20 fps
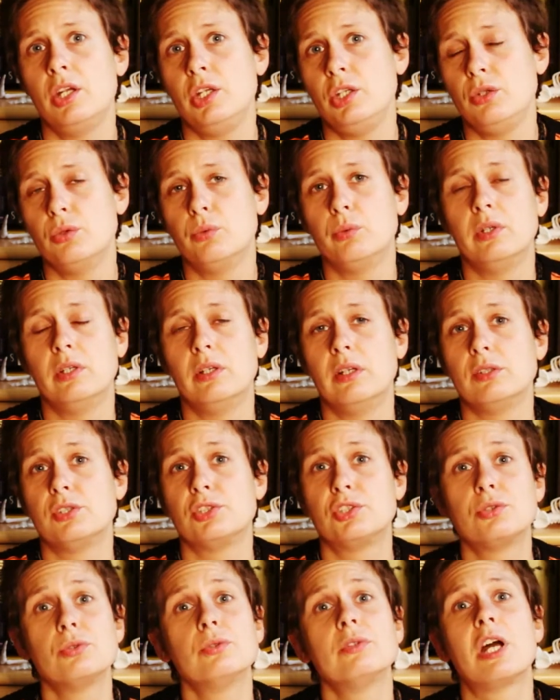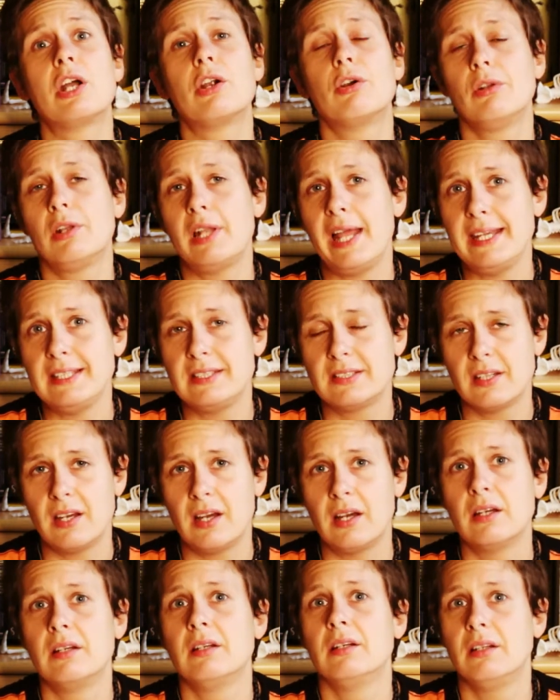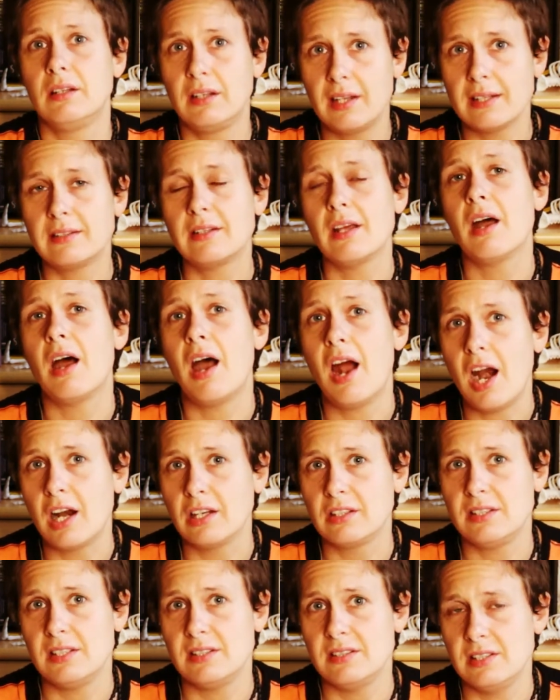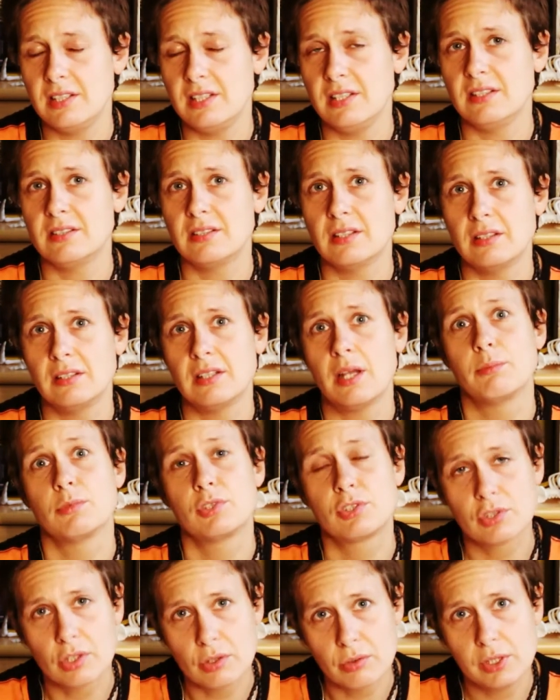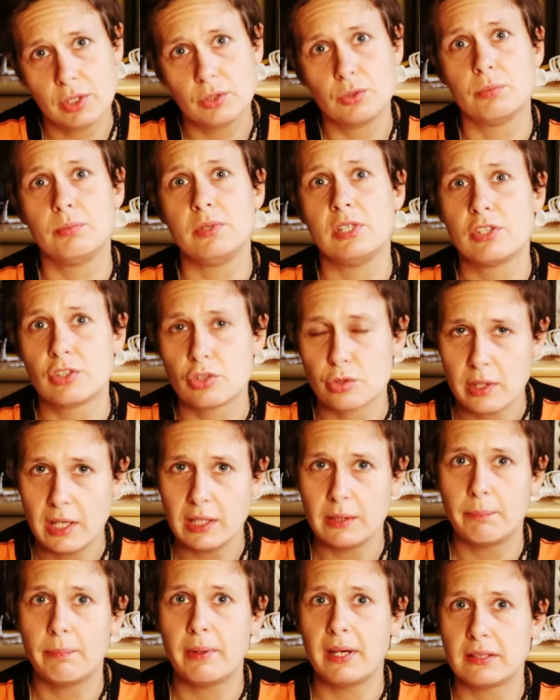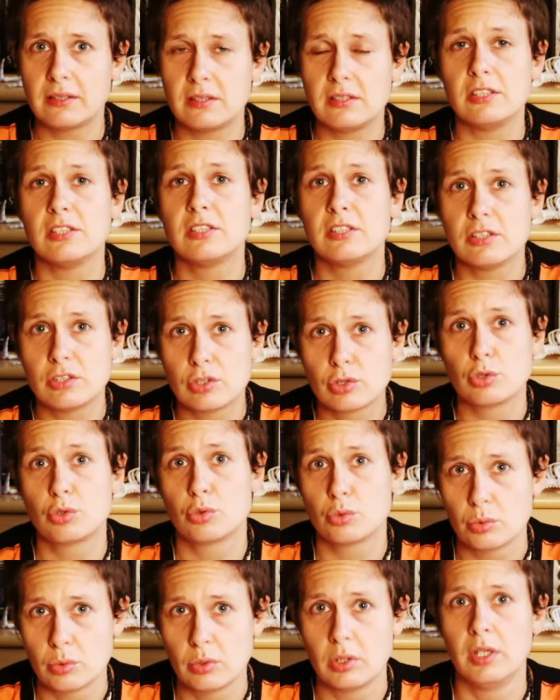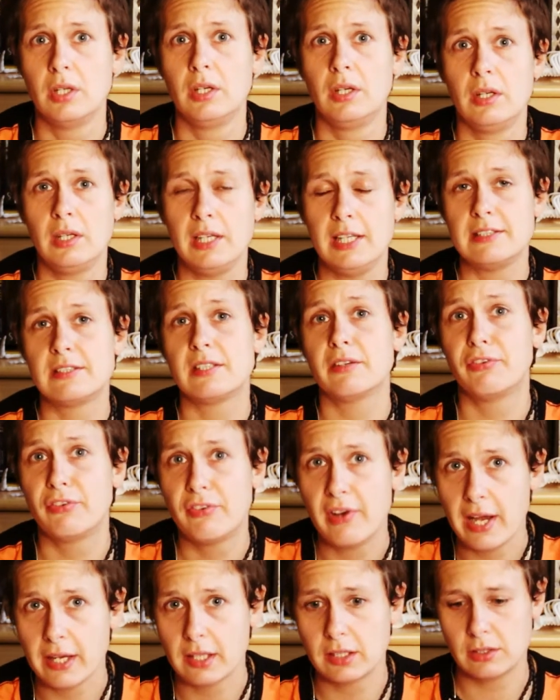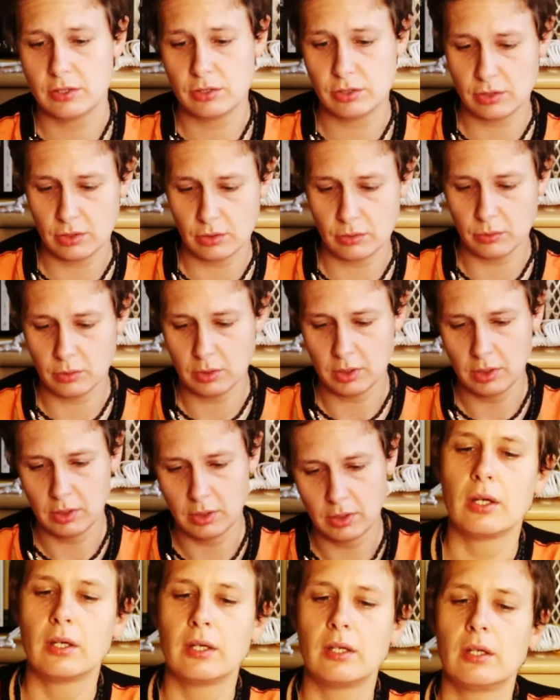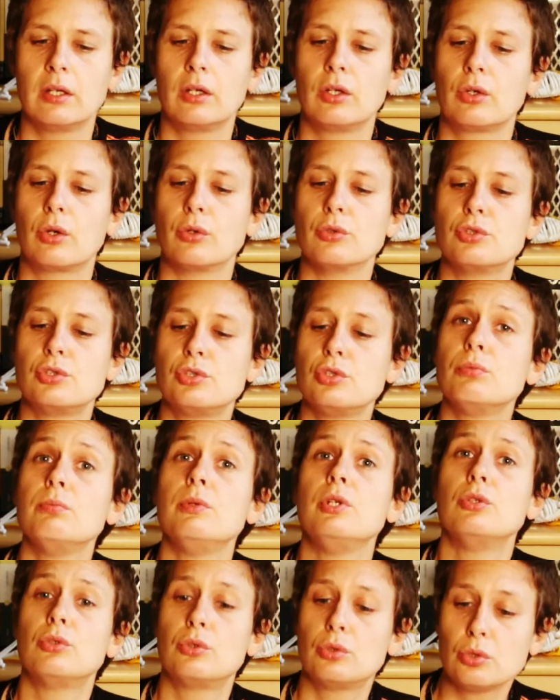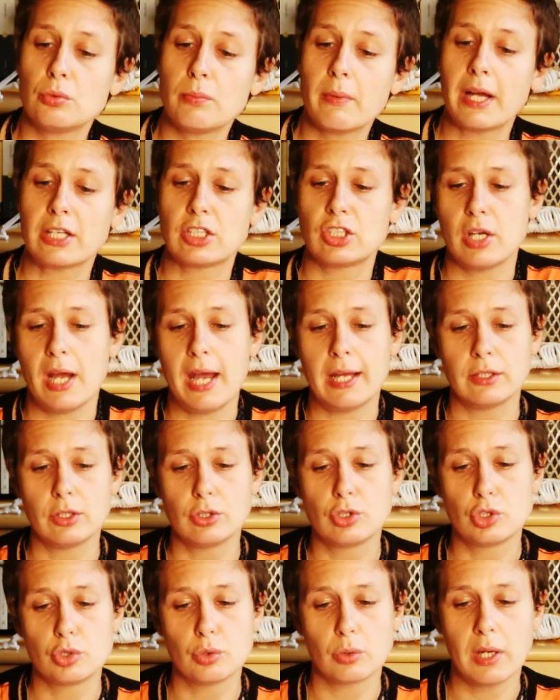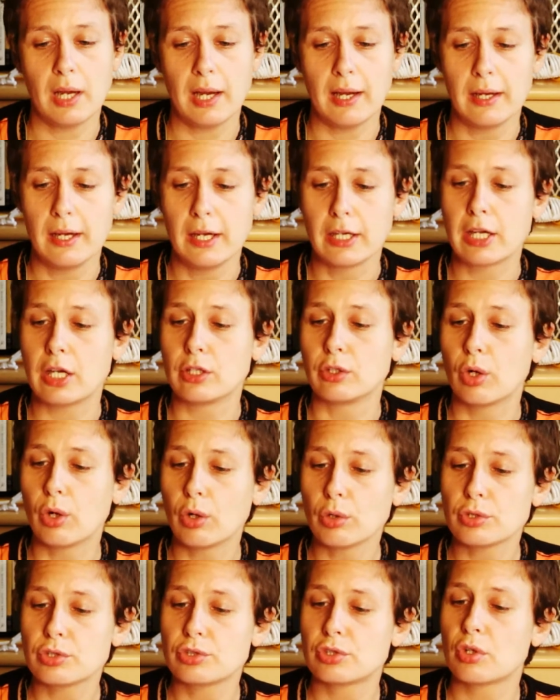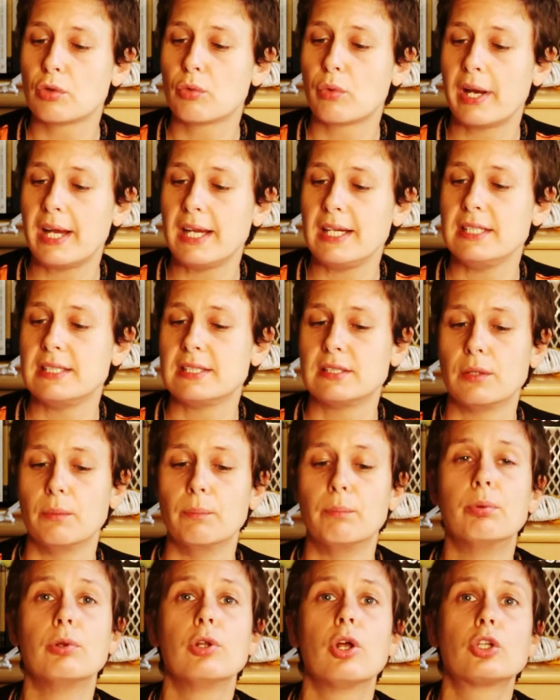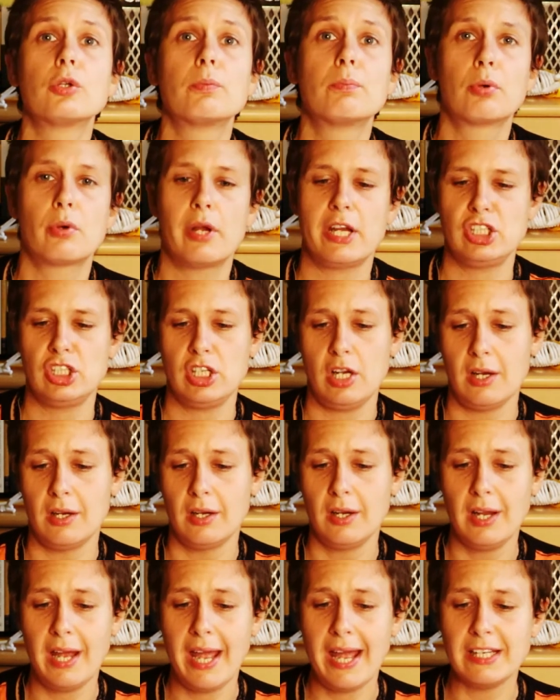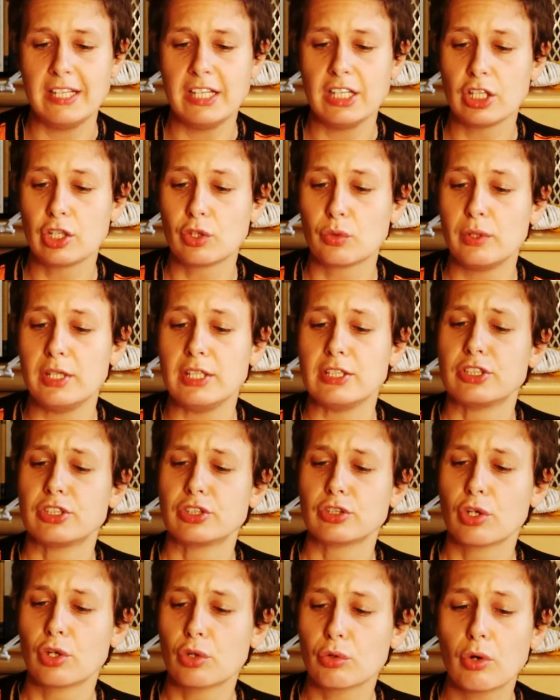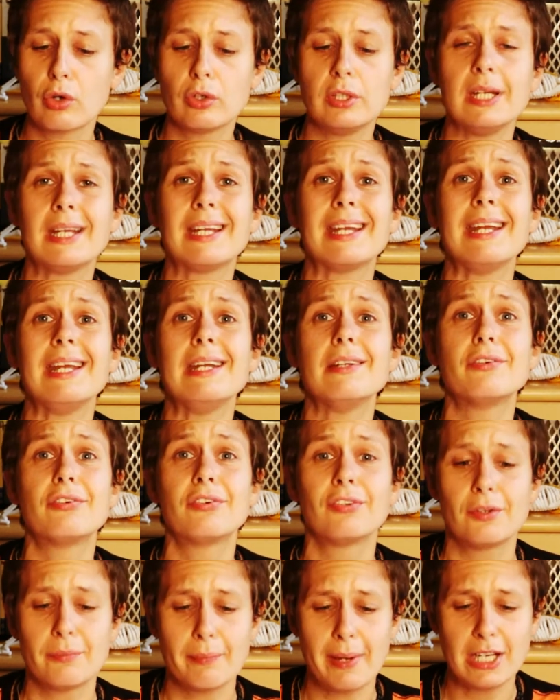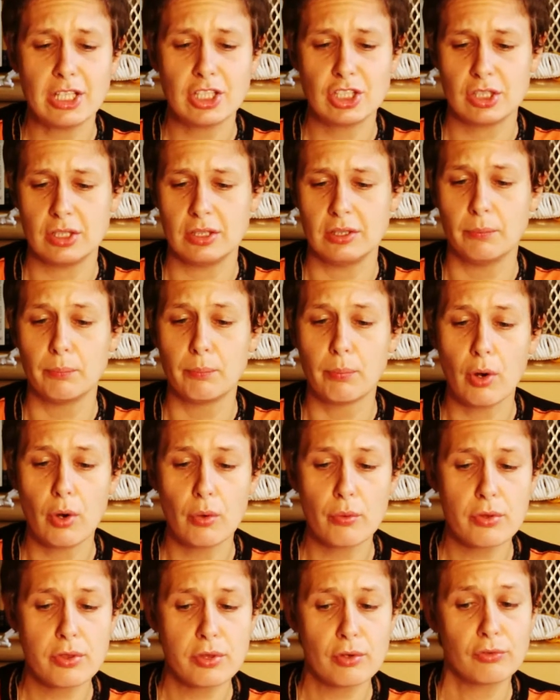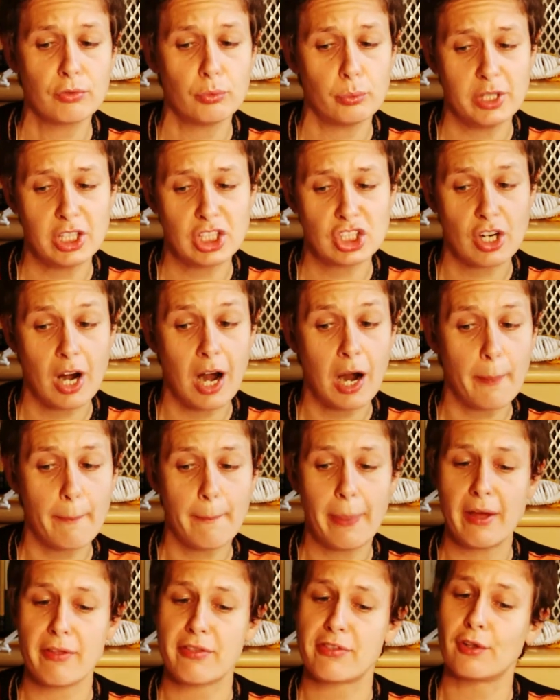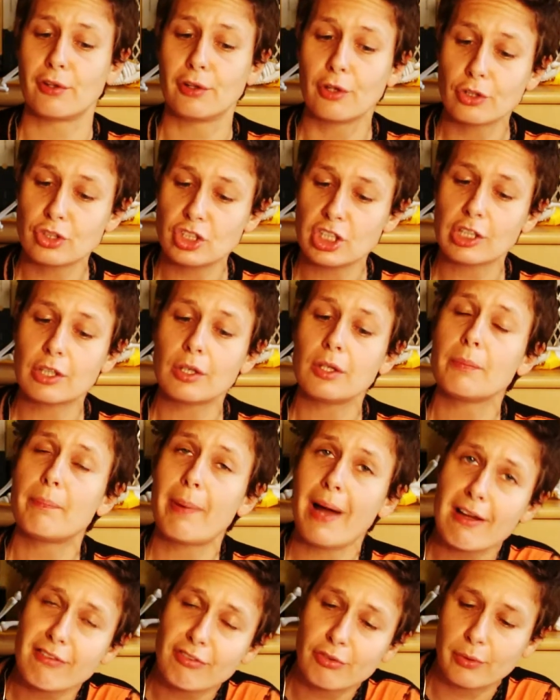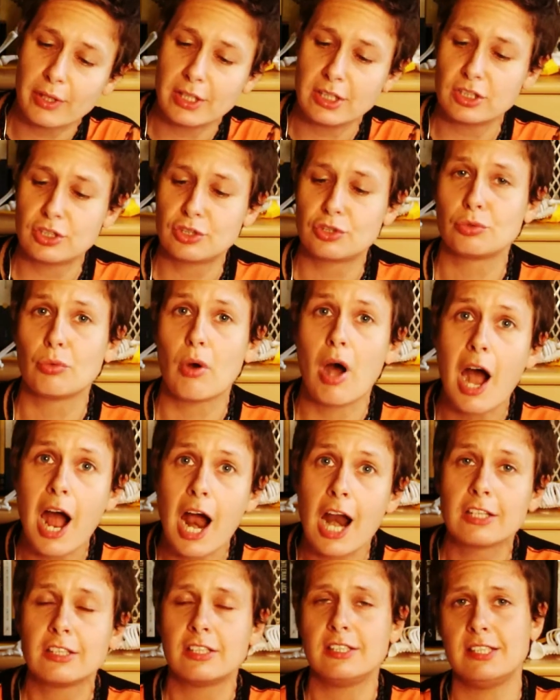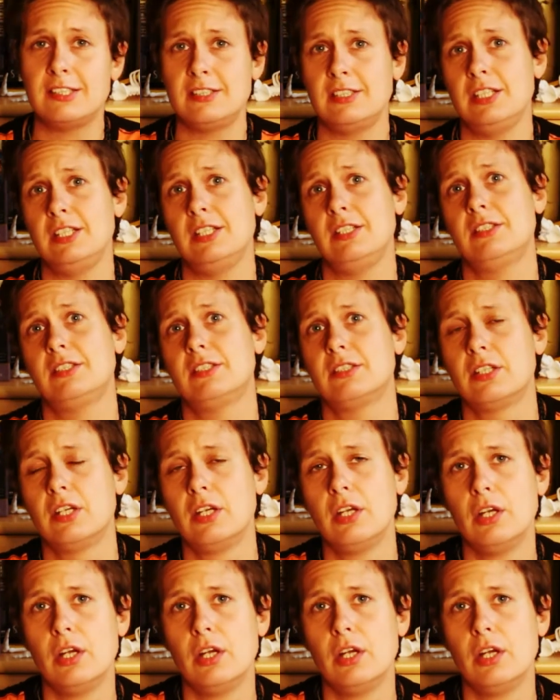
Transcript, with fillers: you will sooner or later get a heart disease. And I'm sorry to be straight, but this is true. It's a fact. So consuming too much added sugar can also raise blood pressure and increase chronic inflammation, both of which are pathological pathways to heart disease.